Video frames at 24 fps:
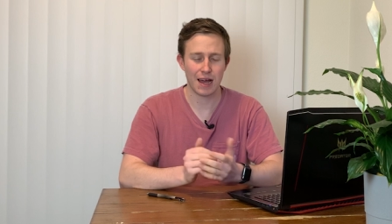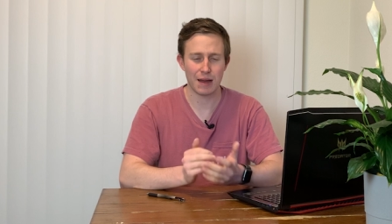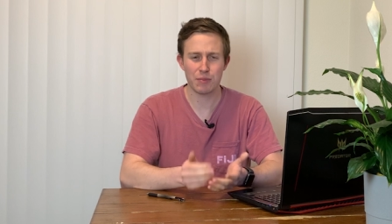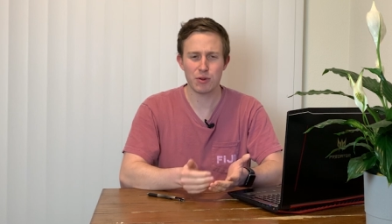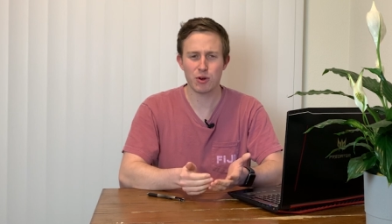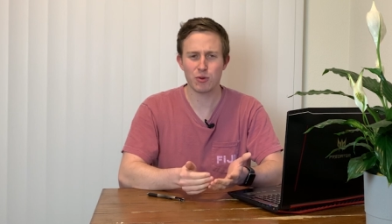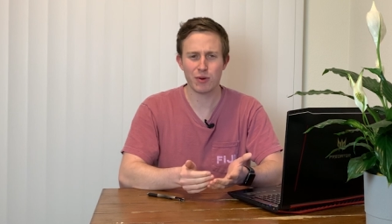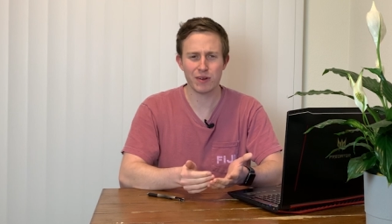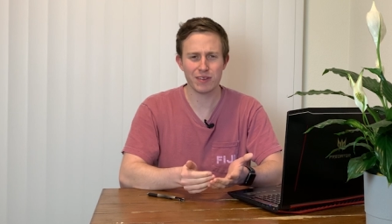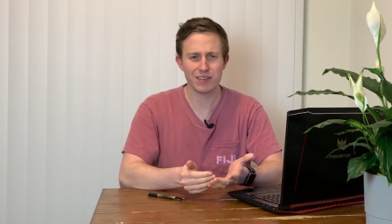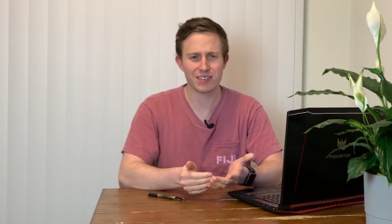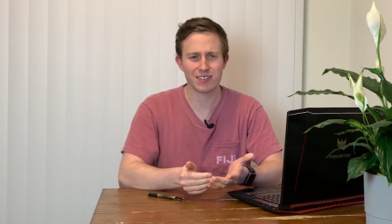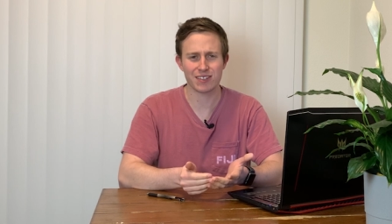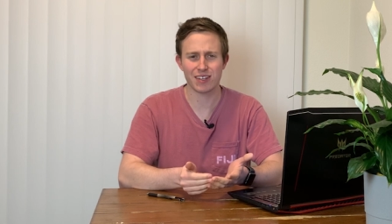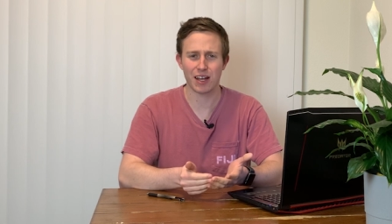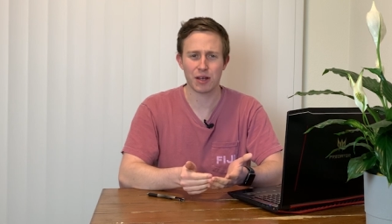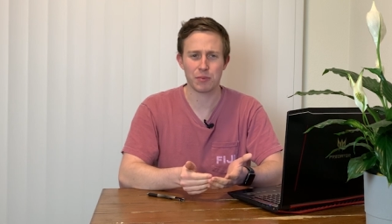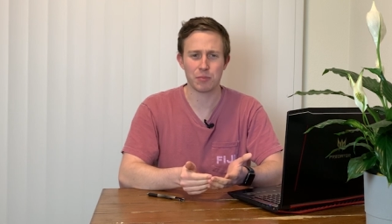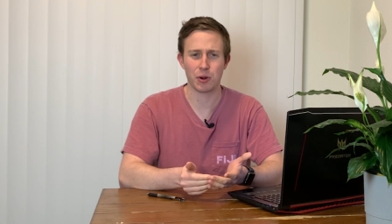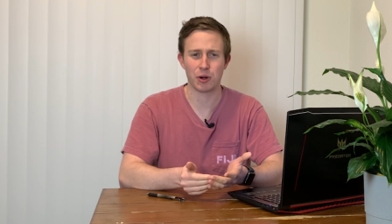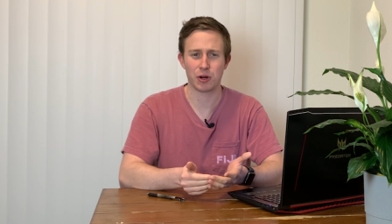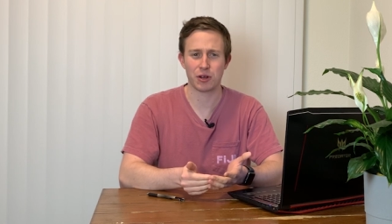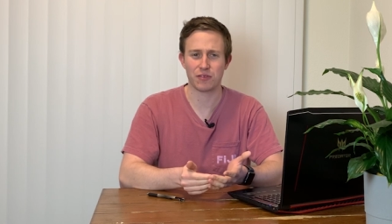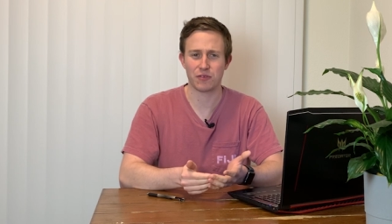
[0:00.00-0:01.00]
I've been around the
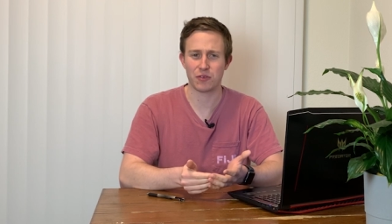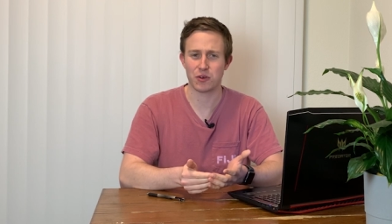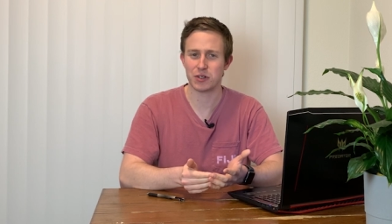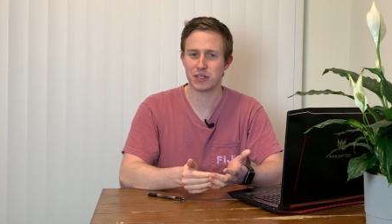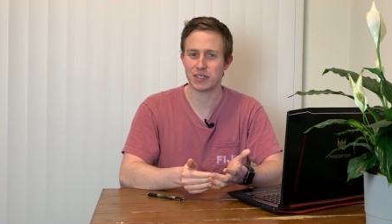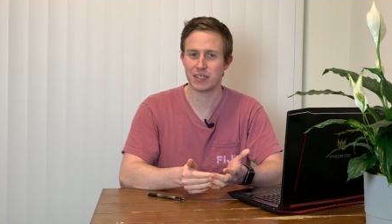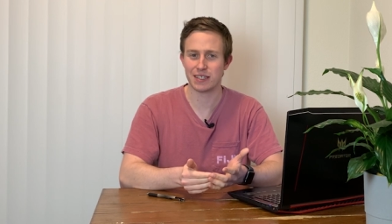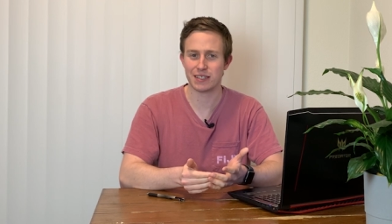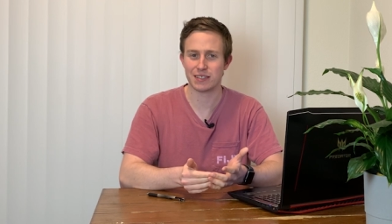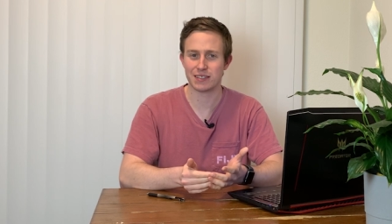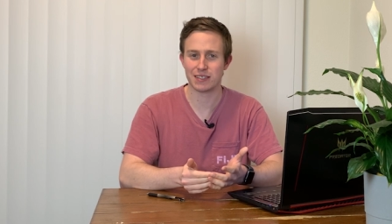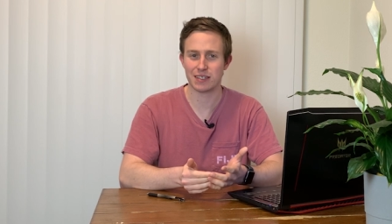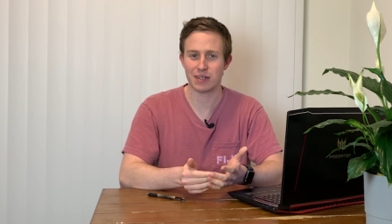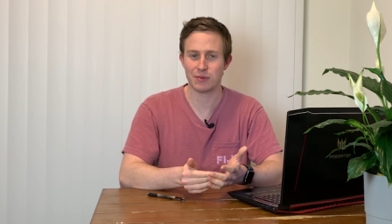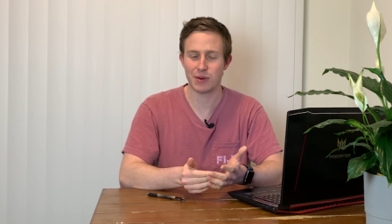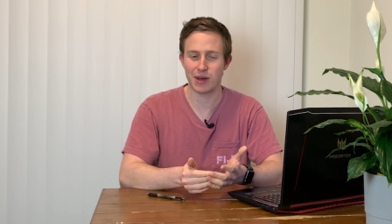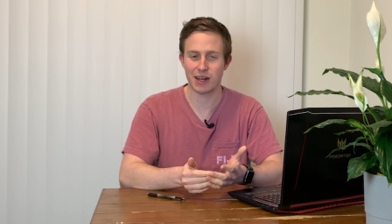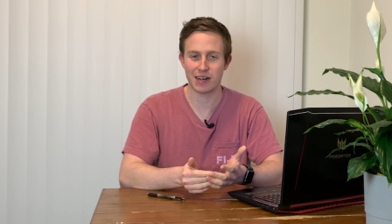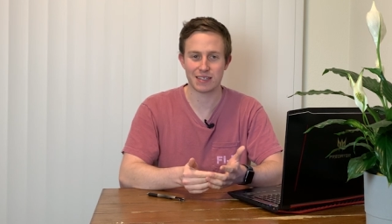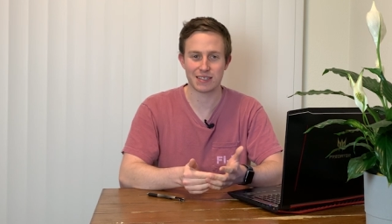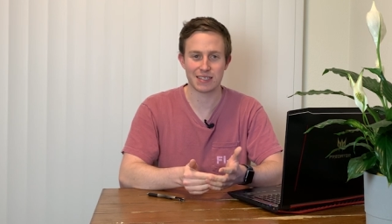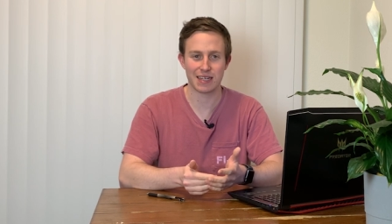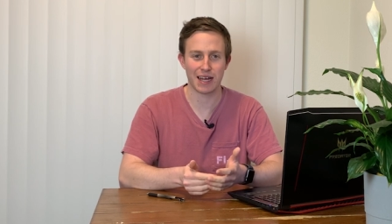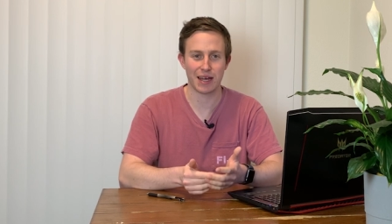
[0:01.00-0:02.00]
stock market for a decent
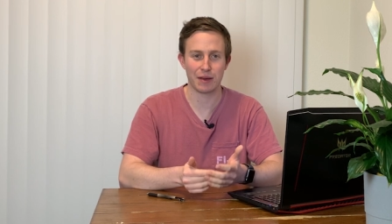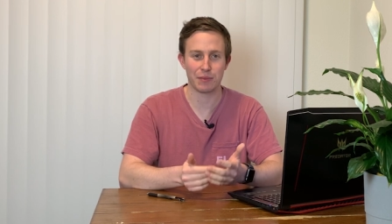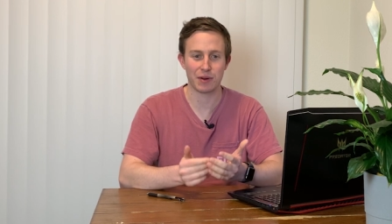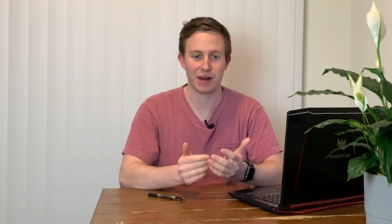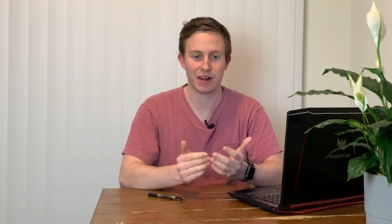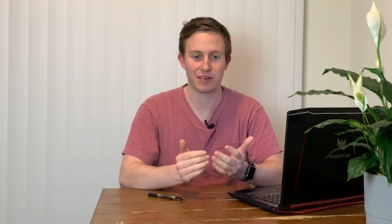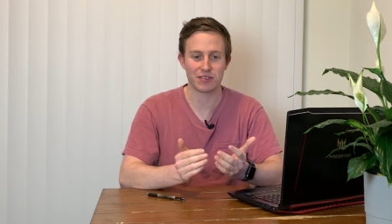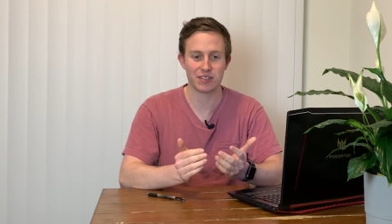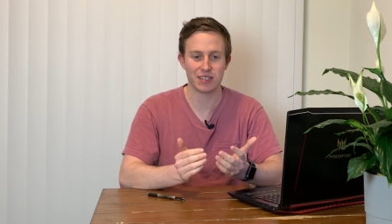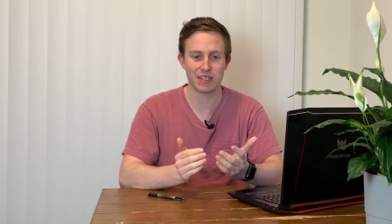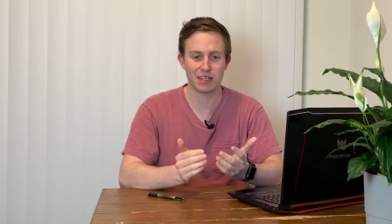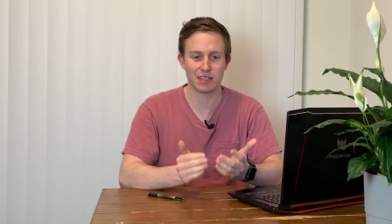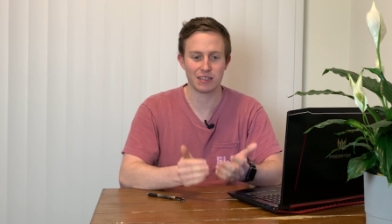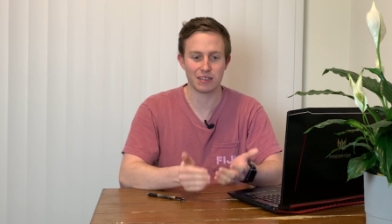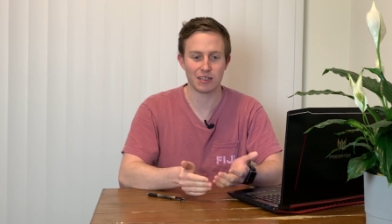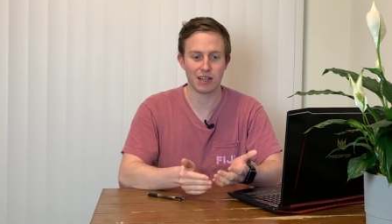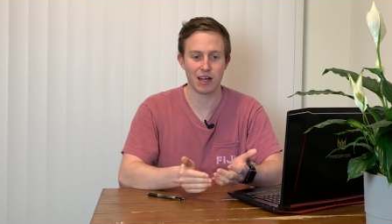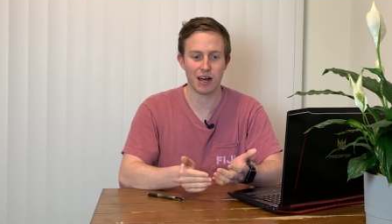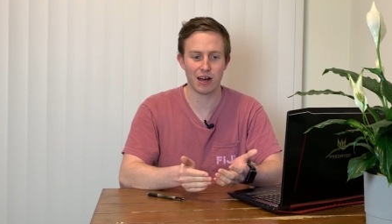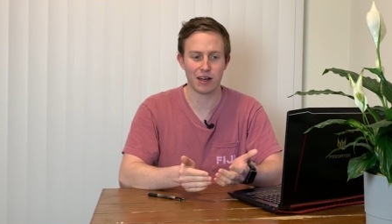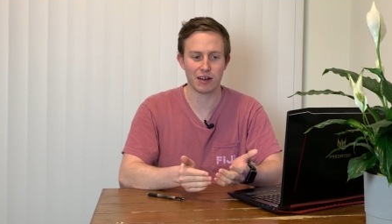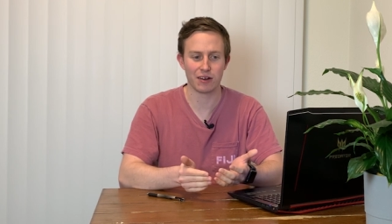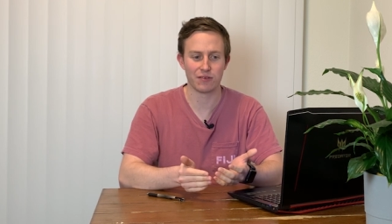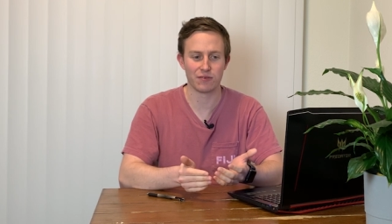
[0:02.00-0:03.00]
amount of time, and I've seen a
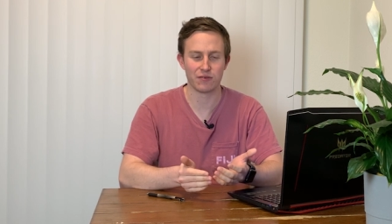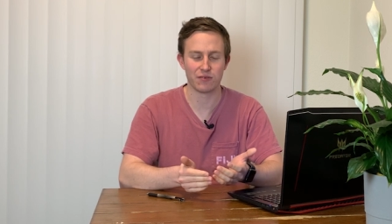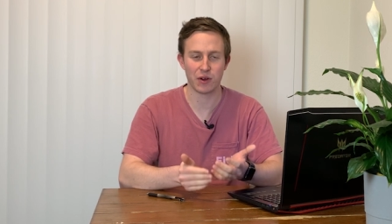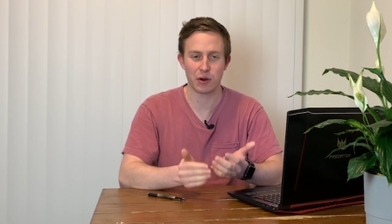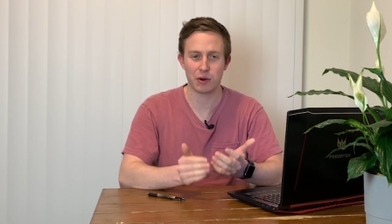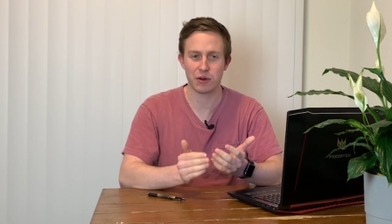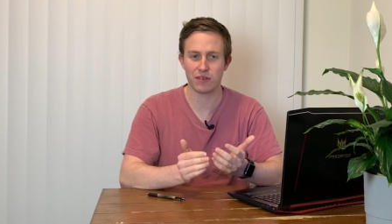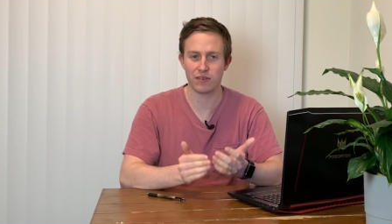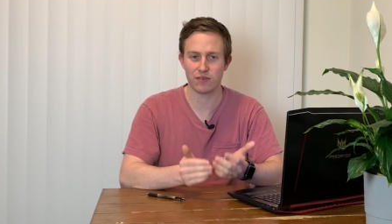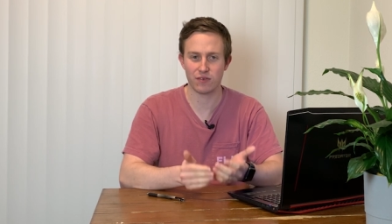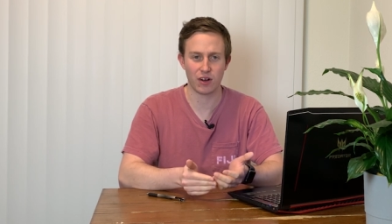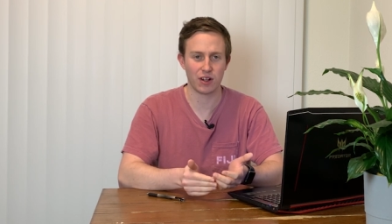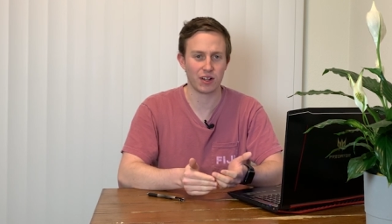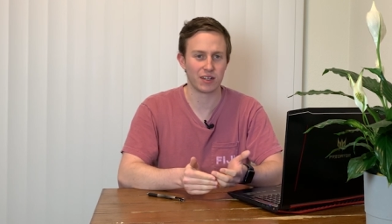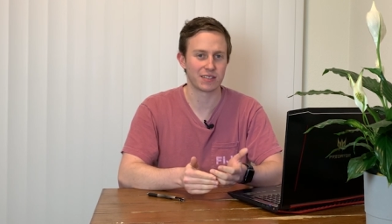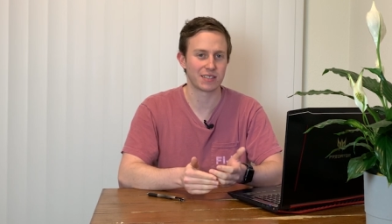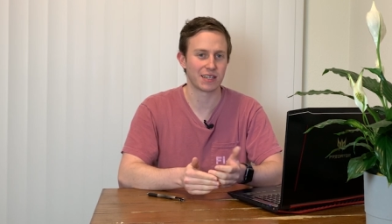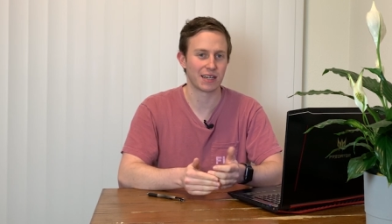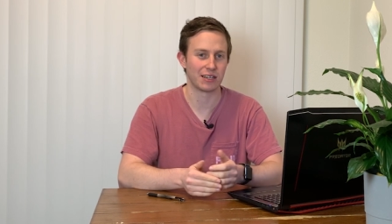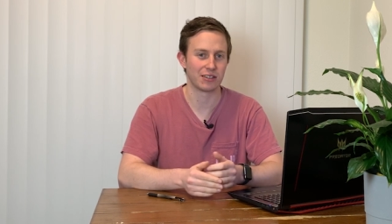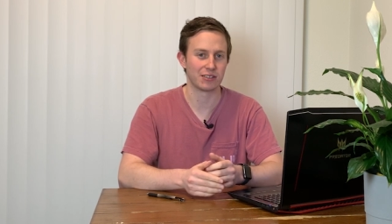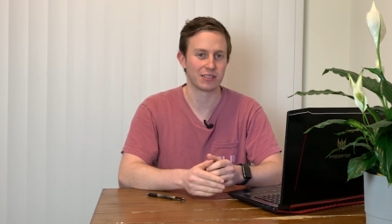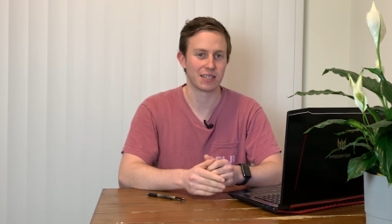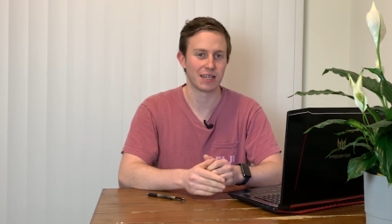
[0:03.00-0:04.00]
lot of very
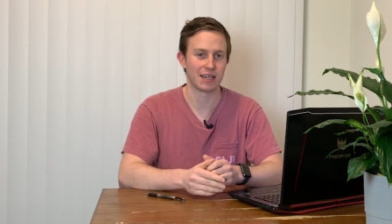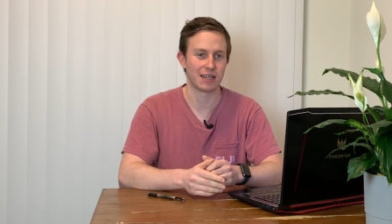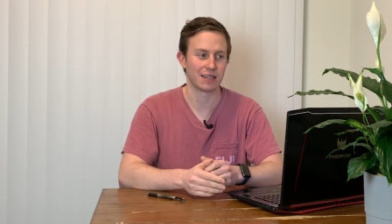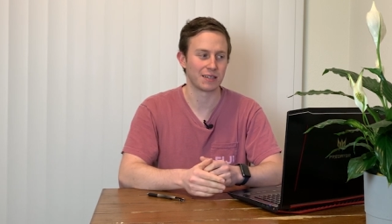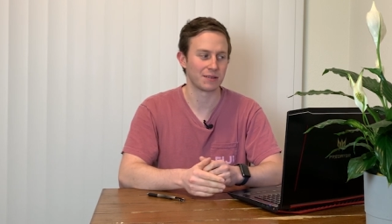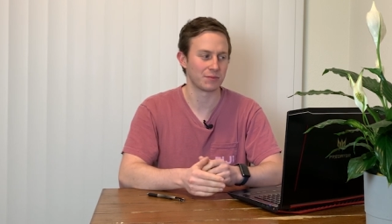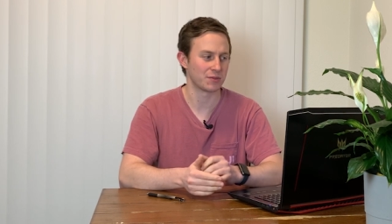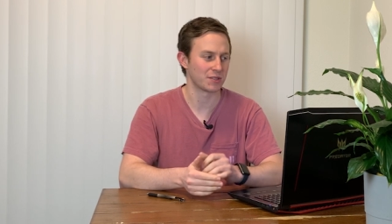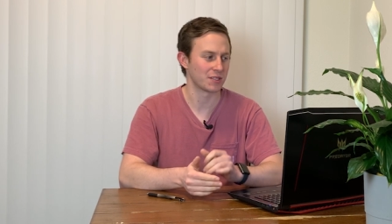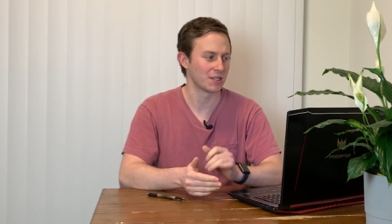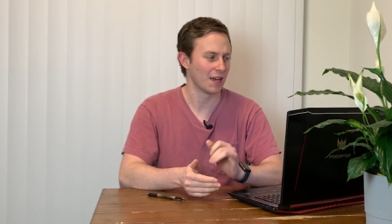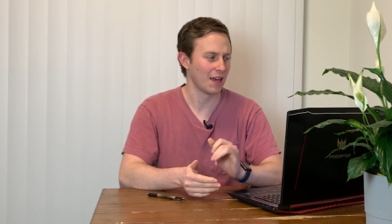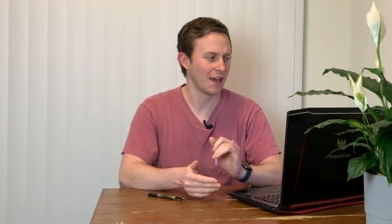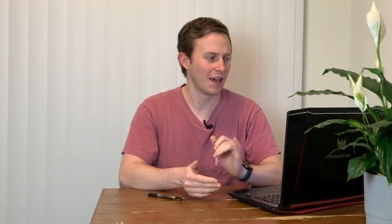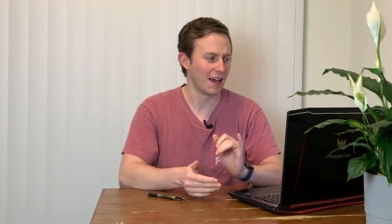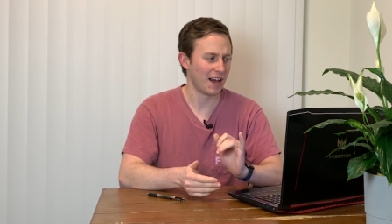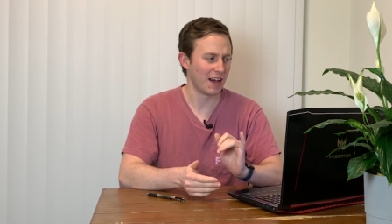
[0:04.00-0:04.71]
volatile times.